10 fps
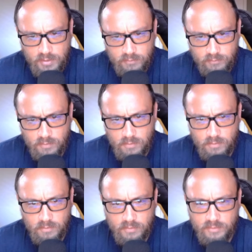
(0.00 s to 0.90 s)

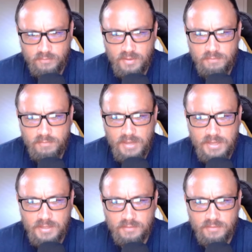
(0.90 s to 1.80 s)
so instead of
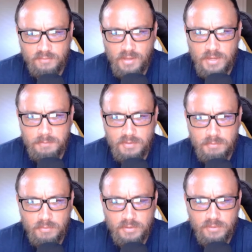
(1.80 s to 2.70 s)
taking this time, the
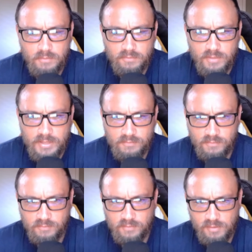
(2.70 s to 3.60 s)
opponent goes knight
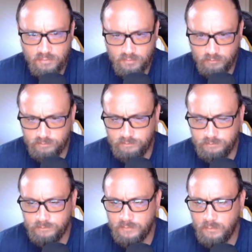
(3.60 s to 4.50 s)
c6,
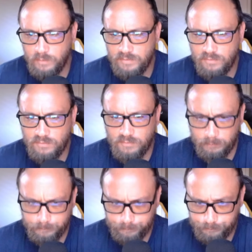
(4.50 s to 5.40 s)
which is
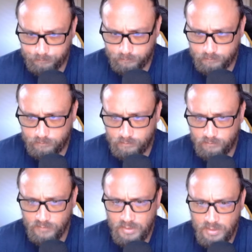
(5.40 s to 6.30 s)

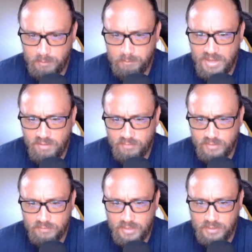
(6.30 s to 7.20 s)
better
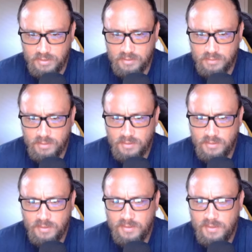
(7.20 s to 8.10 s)
than taking,
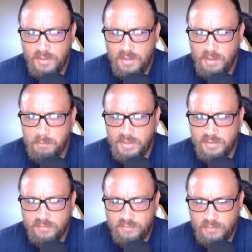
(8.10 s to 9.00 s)
but
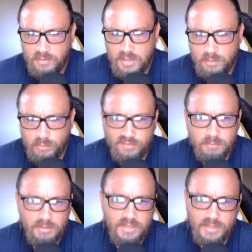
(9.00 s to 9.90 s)
there's still a lot of ways to
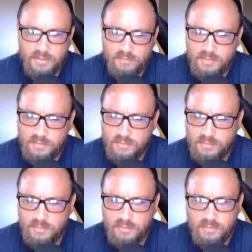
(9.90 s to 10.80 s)
play against it.
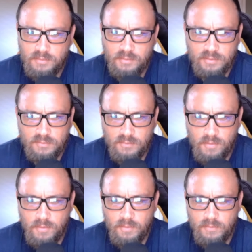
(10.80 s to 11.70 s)
And
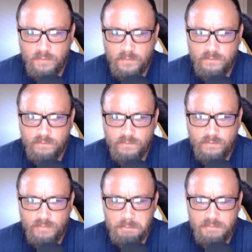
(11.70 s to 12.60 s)
so
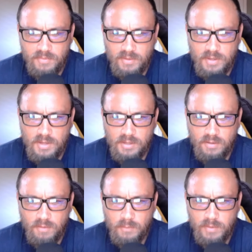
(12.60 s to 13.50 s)
the
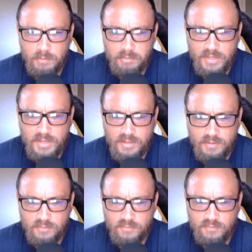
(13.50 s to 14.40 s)
correct way to play
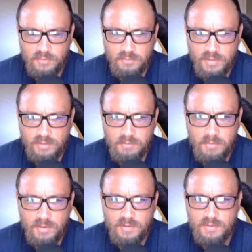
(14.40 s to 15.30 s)
is you take the
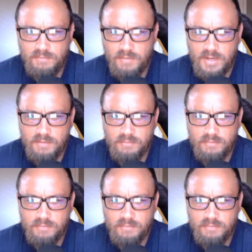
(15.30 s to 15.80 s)
pawn on e5,